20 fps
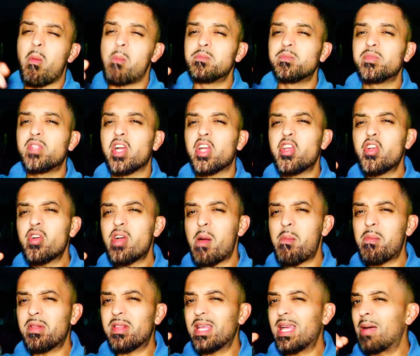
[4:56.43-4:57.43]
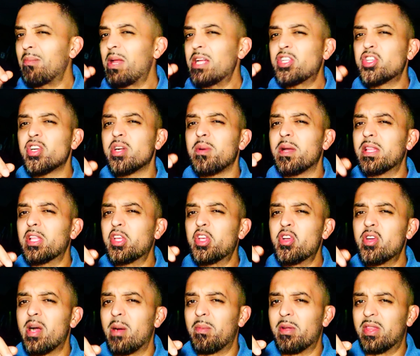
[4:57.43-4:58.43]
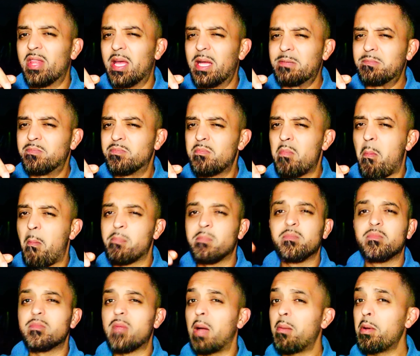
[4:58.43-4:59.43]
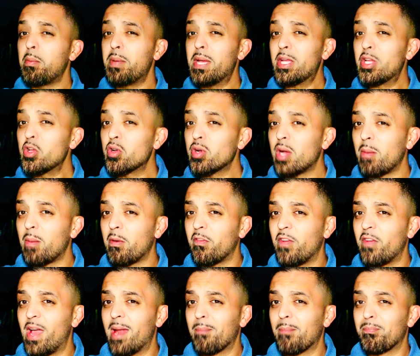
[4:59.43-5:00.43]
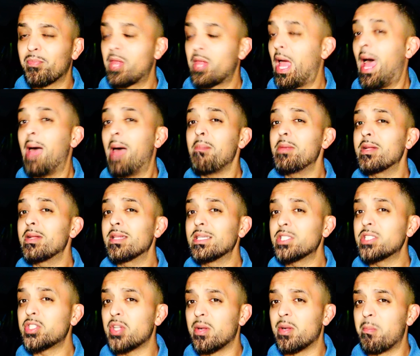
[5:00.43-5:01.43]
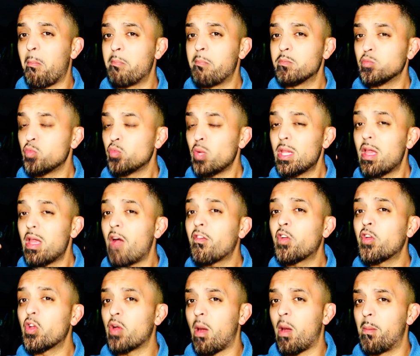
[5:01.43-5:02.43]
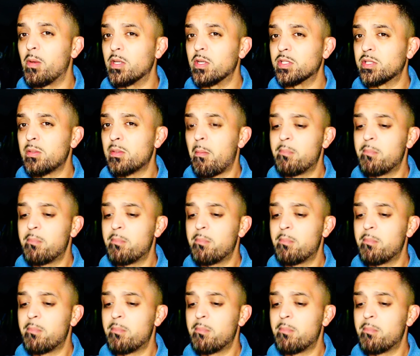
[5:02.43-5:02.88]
The cucumber thing, I'm not sure about the cucumber thing. I'm a big cucumber fan. I'm Middle Eastern. We love cucumbers.